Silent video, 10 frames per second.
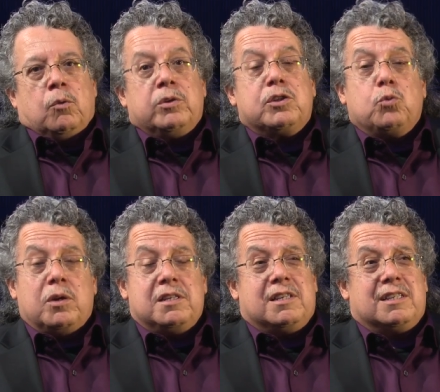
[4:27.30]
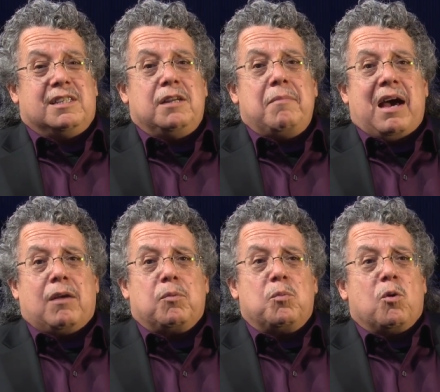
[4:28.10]
With the 2016
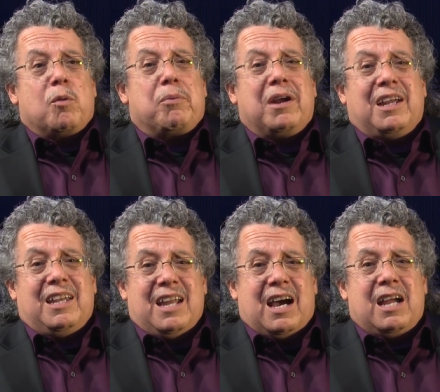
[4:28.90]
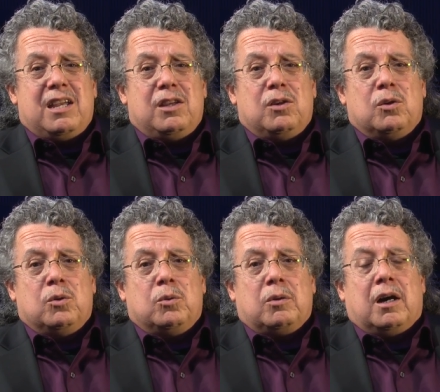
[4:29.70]
Malibu, we're bringing nine
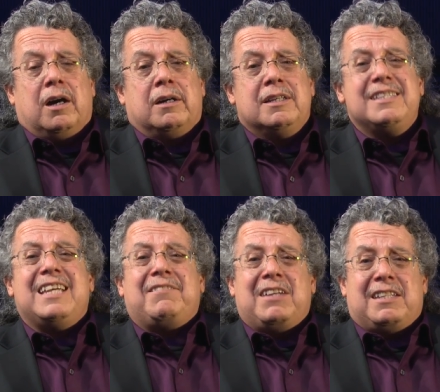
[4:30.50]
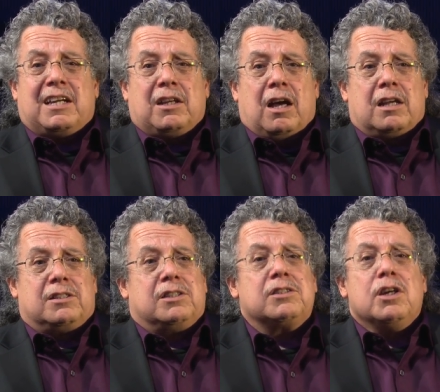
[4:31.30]
new uh, safety
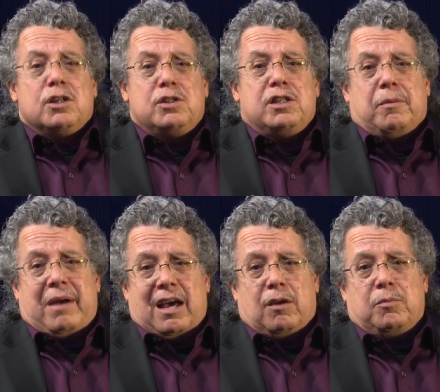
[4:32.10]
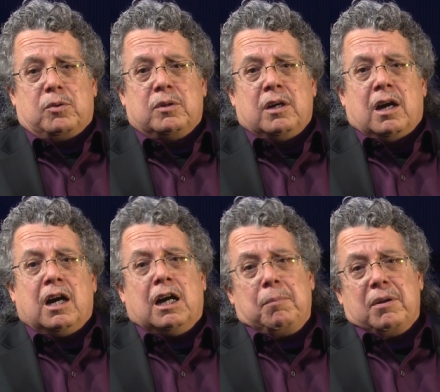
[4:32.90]
technologies to the Malibu.
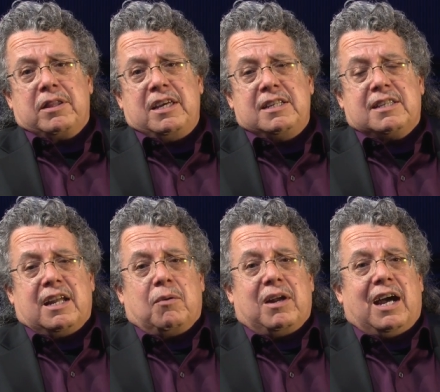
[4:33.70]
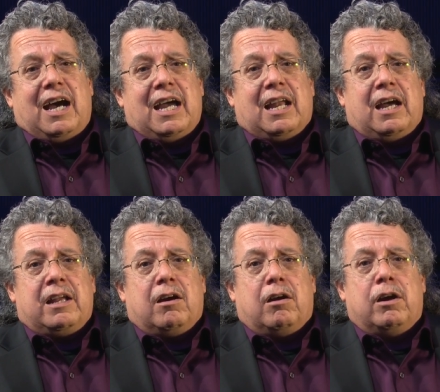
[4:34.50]
A couple of these that I want to
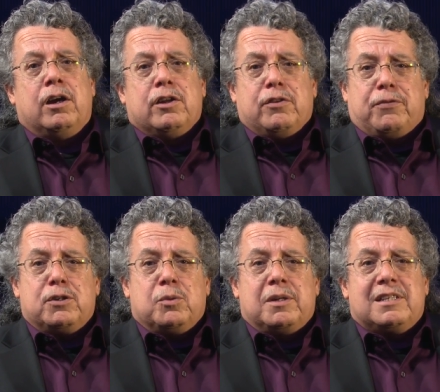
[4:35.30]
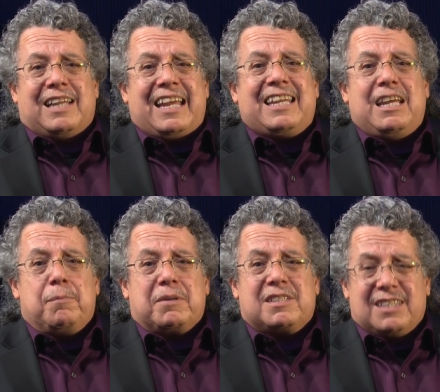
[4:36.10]
highlight are, the first one is Lane
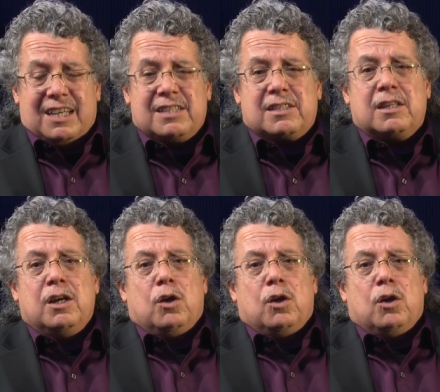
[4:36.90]
Keep Assist,